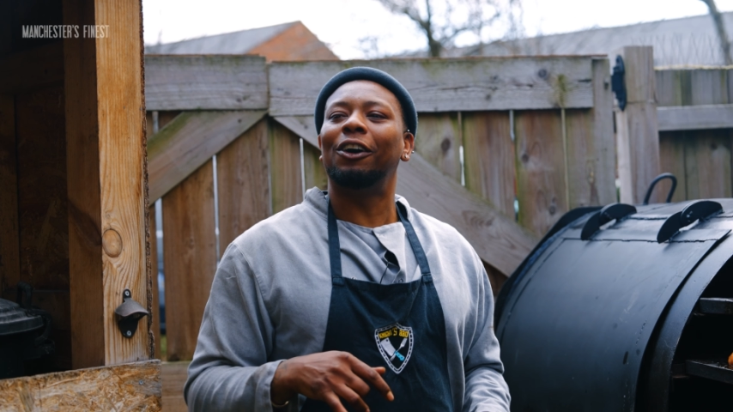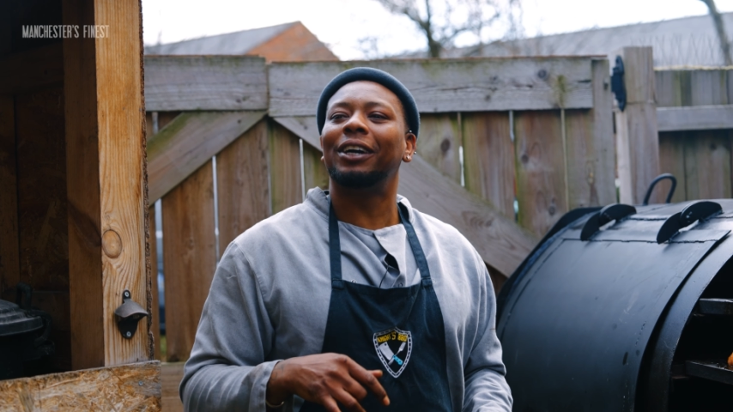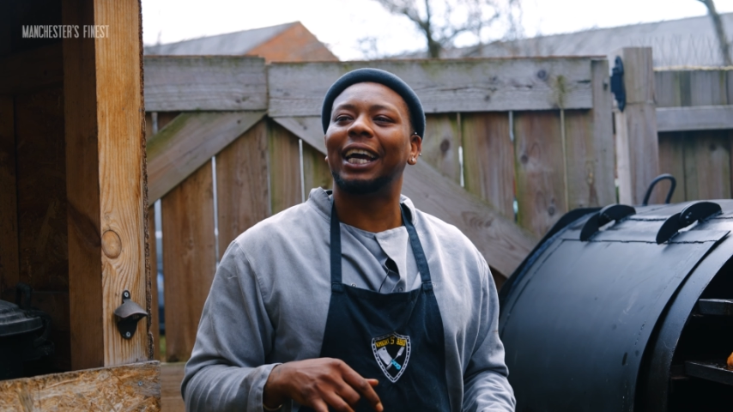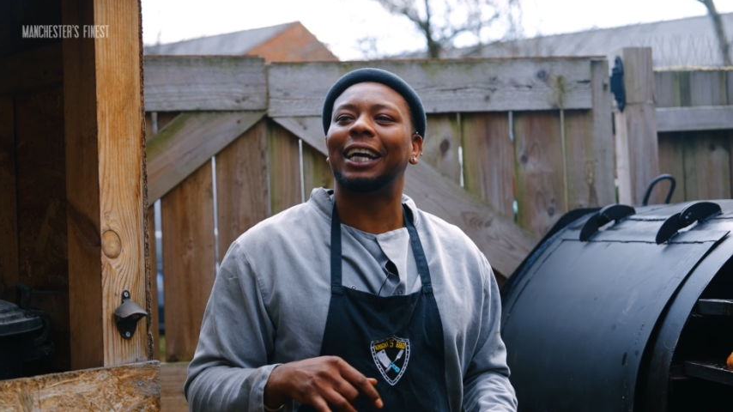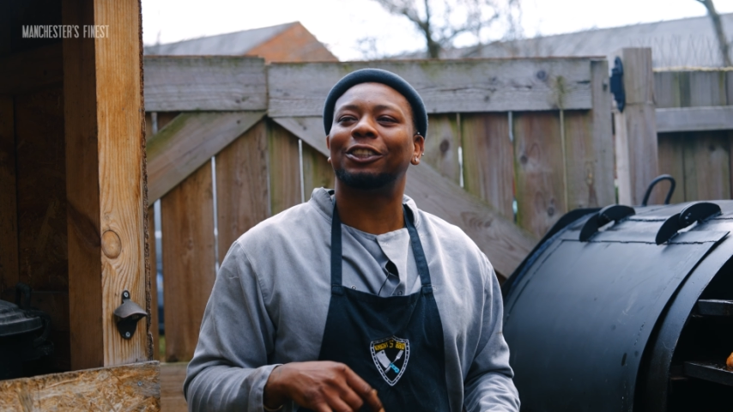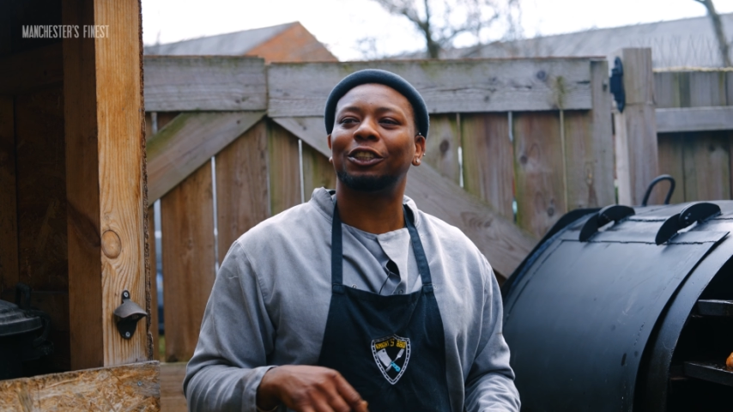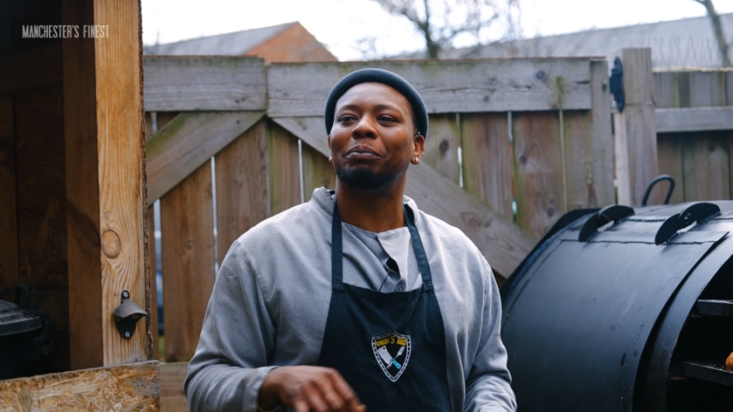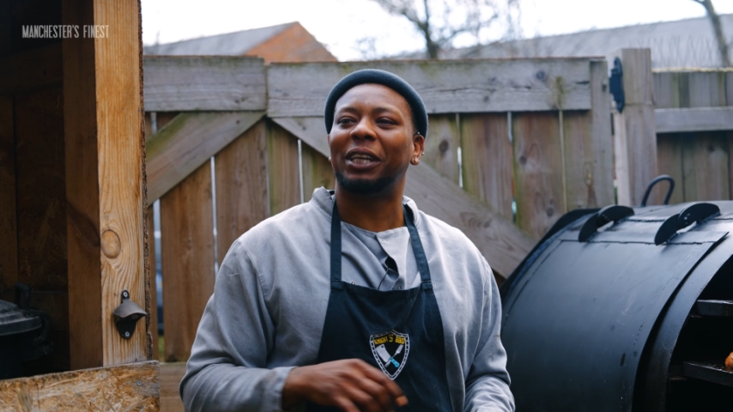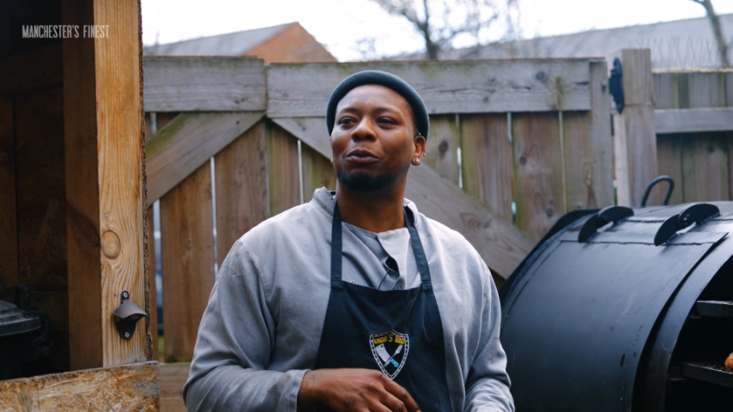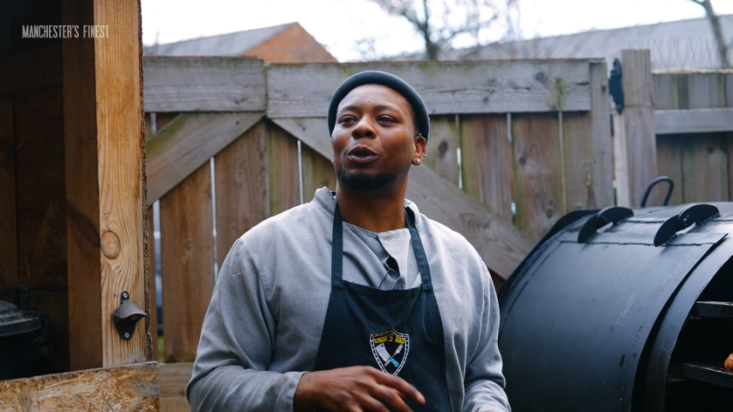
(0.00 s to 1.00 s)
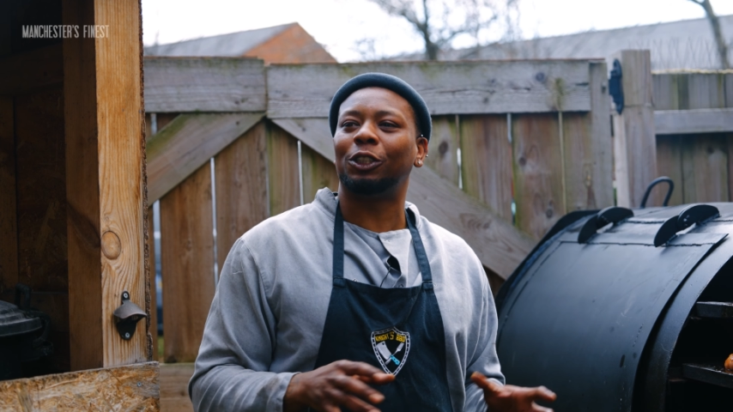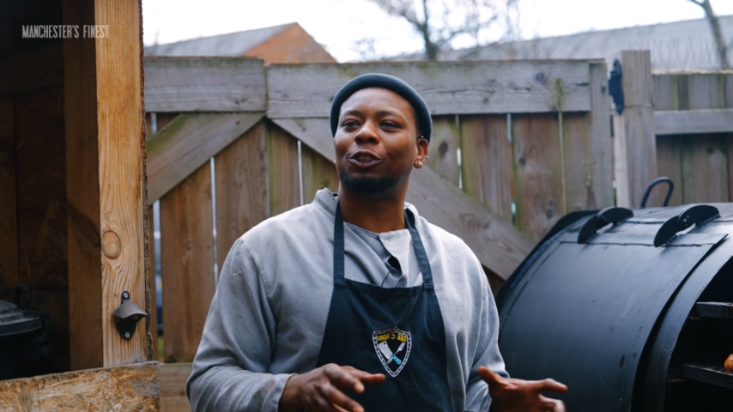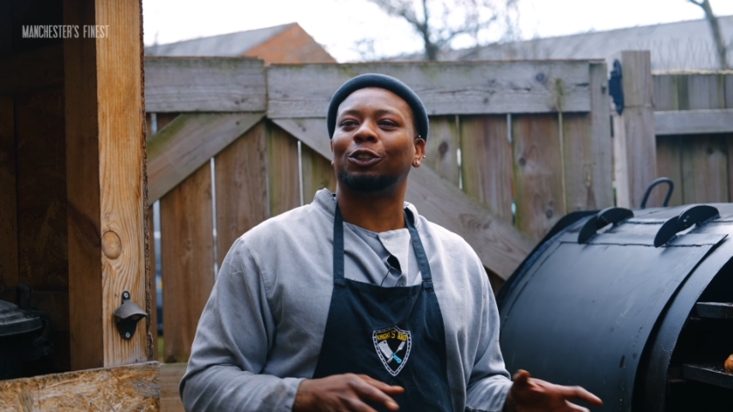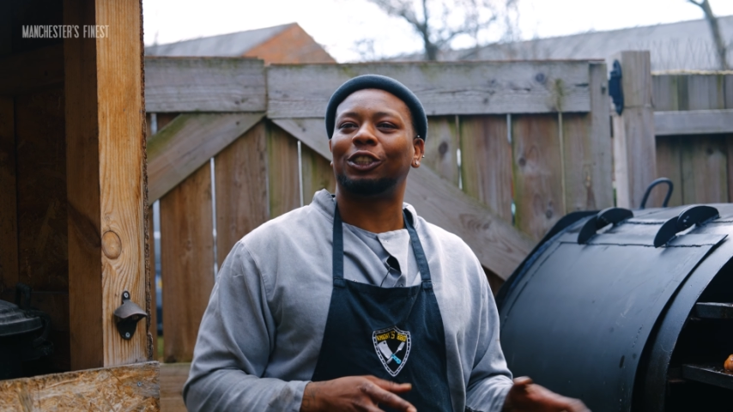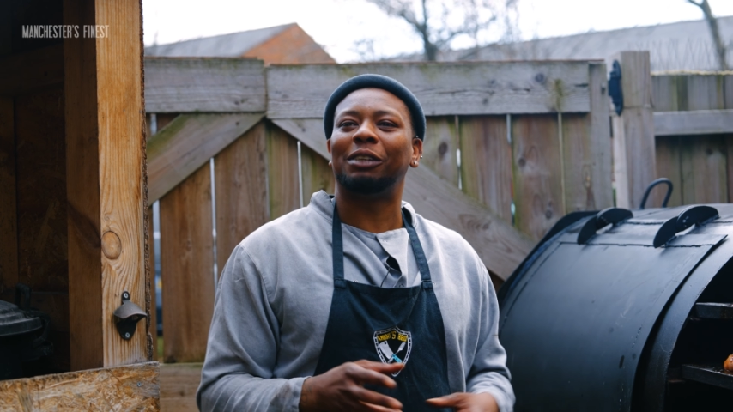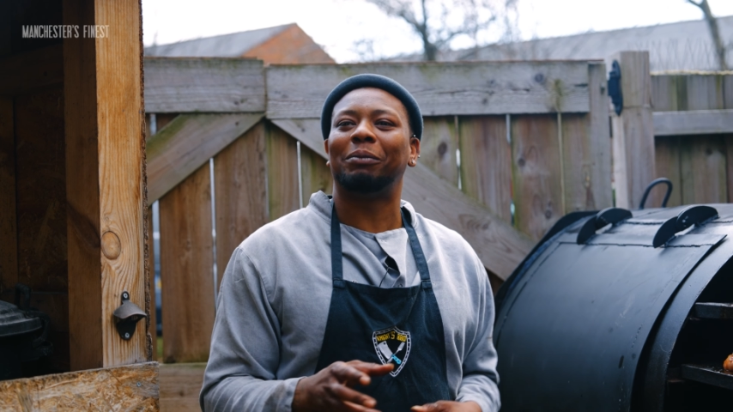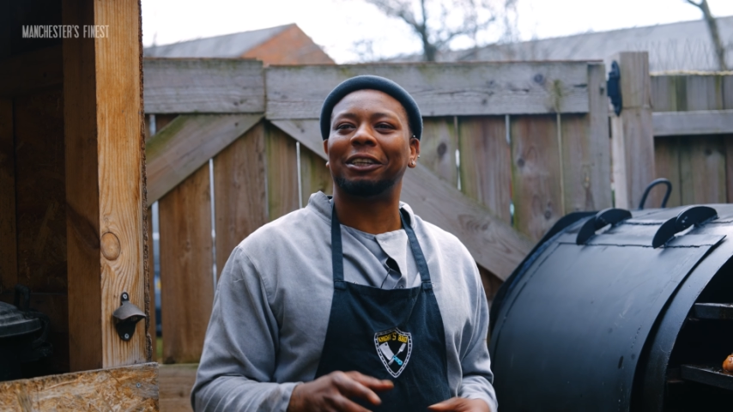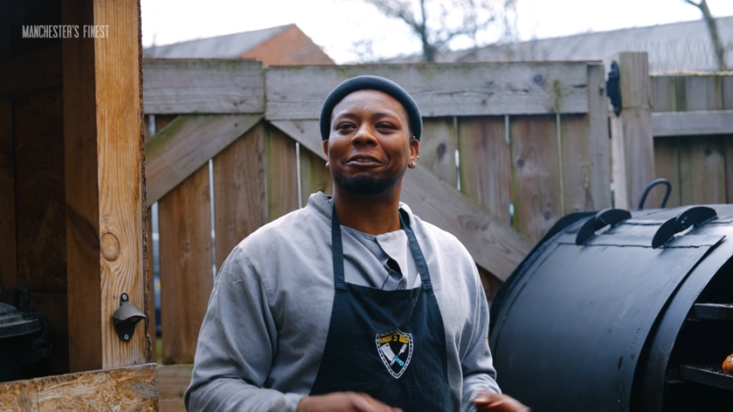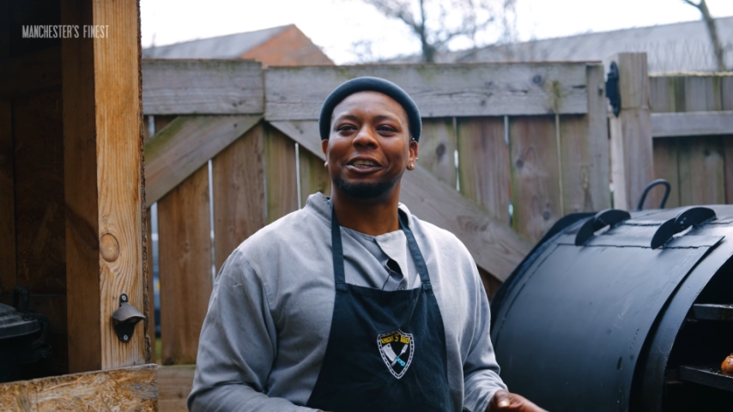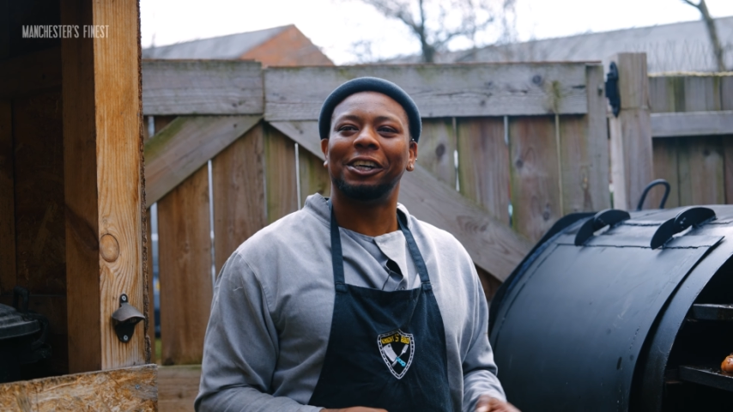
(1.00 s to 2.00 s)
oh yeah, I just made what you usually make
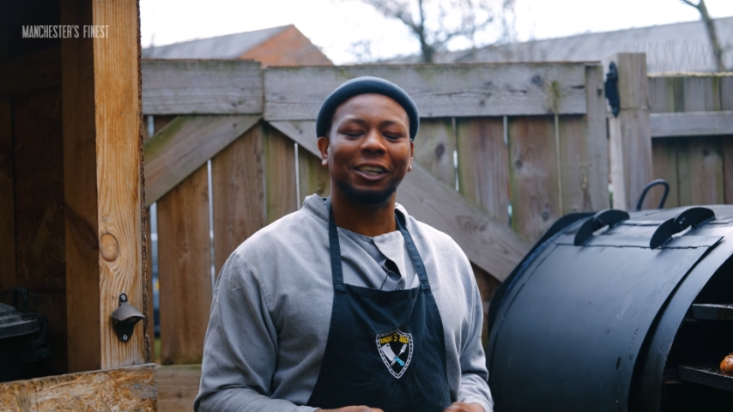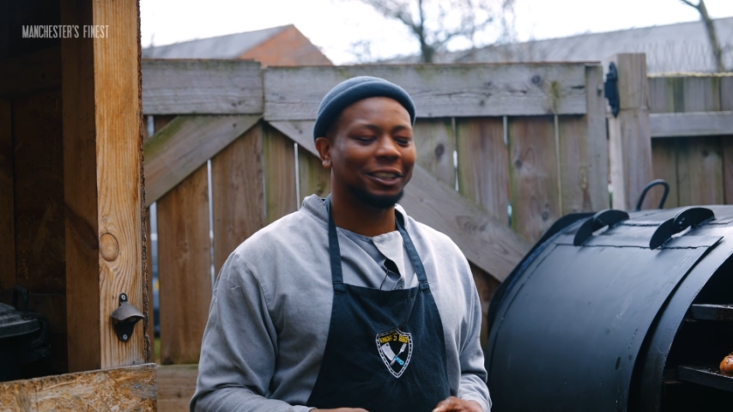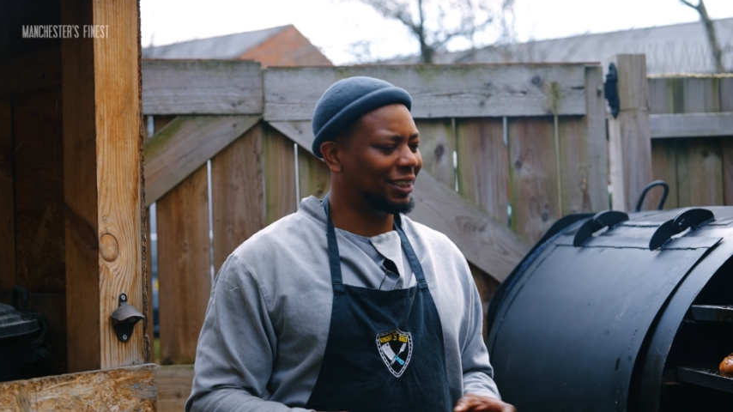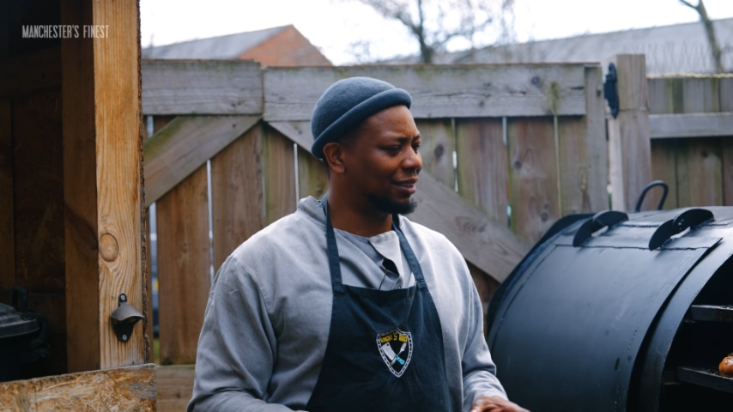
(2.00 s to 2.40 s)
for yours.